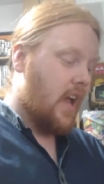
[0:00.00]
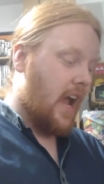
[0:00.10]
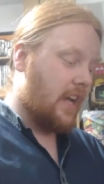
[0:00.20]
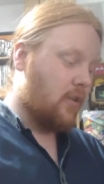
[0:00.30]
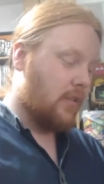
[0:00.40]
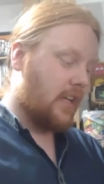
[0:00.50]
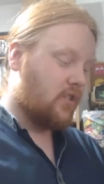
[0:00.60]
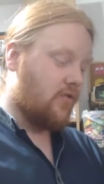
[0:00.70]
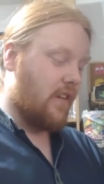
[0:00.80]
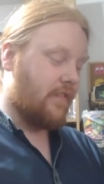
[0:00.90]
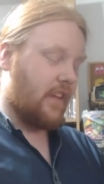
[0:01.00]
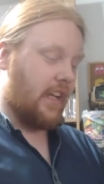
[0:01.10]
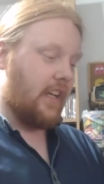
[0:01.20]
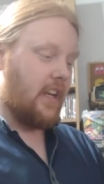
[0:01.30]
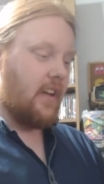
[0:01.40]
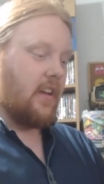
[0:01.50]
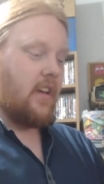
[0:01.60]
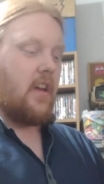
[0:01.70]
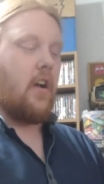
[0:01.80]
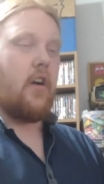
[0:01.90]
I don't like travelling
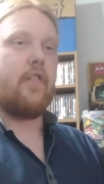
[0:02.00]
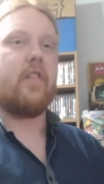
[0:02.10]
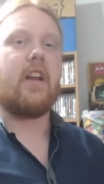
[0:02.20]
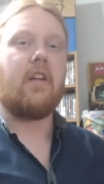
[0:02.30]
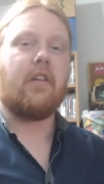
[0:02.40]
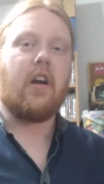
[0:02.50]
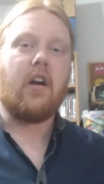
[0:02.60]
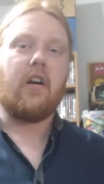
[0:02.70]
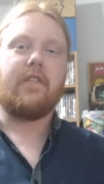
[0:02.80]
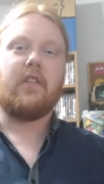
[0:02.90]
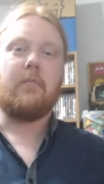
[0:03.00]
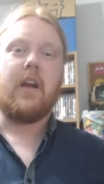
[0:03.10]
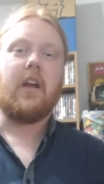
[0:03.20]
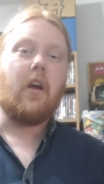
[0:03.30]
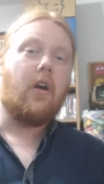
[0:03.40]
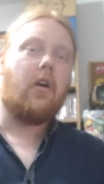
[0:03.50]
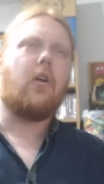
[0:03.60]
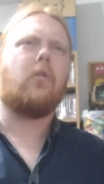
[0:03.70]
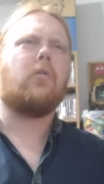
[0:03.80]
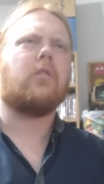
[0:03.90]
over an hour and a half to my
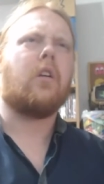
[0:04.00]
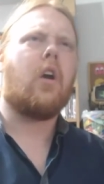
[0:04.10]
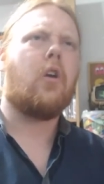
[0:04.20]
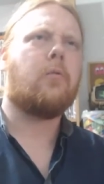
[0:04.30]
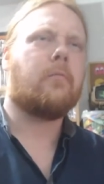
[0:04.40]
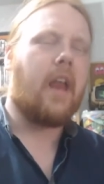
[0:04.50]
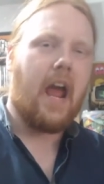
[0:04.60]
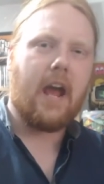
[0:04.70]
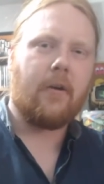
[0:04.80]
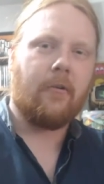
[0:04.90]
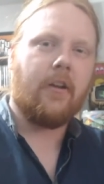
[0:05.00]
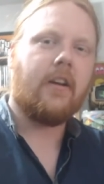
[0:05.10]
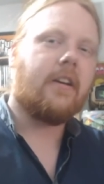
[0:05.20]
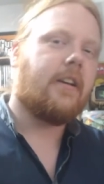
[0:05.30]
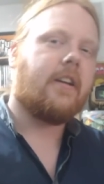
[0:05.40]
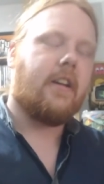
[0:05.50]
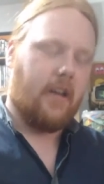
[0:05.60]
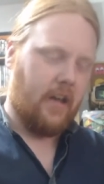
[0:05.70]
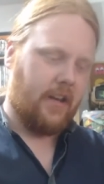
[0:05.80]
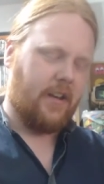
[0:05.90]
old hometown
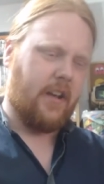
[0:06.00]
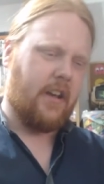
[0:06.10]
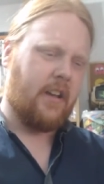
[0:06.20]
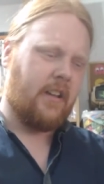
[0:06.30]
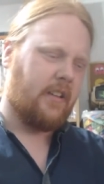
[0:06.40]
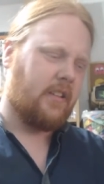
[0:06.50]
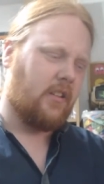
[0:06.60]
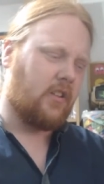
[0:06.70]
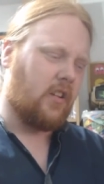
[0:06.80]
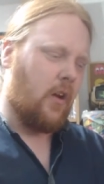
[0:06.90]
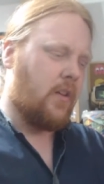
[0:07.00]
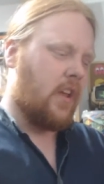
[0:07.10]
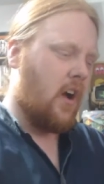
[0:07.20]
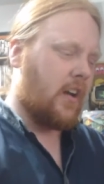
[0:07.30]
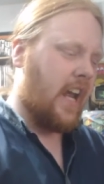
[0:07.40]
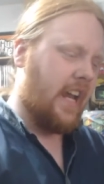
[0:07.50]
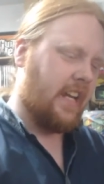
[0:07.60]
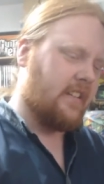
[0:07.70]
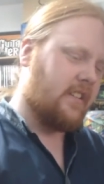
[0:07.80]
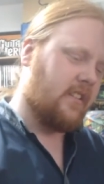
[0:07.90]
and just to go in the
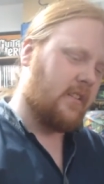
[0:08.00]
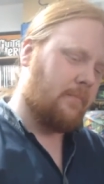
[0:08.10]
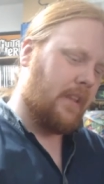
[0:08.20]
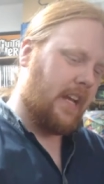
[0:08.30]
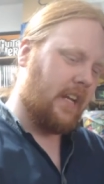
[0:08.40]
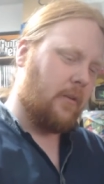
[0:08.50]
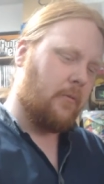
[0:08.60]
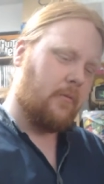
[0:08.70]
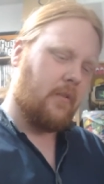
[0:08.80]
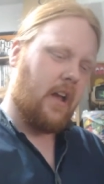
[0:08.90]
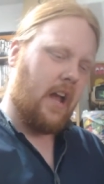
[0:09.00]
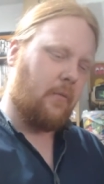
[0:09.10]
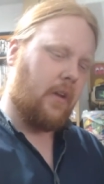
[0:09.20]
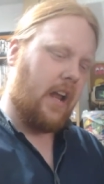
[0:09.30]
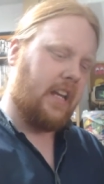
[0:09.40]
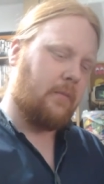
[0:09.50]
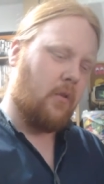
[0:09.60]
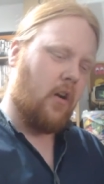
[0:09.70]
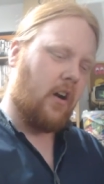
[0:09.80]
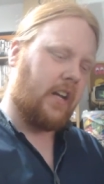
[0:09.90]
arcades just to play you. I need
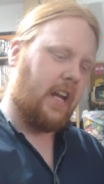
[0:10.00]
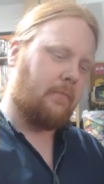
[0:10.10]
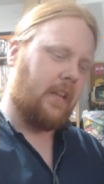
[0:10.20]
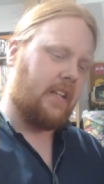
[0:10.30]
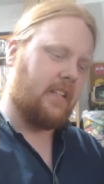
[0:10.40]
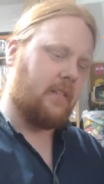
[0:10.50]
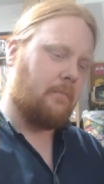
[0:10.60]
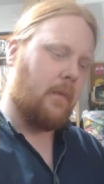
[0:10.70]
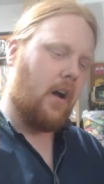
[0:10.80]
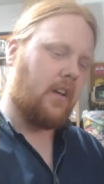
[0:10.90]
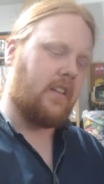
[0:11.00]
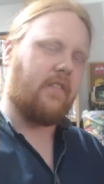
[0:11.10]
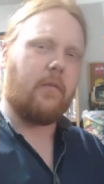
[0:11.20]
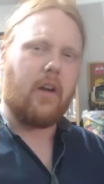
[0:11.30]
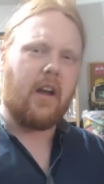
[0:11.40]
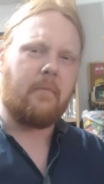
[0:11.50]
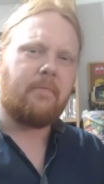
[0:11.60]
more arcade places and bars everywhere.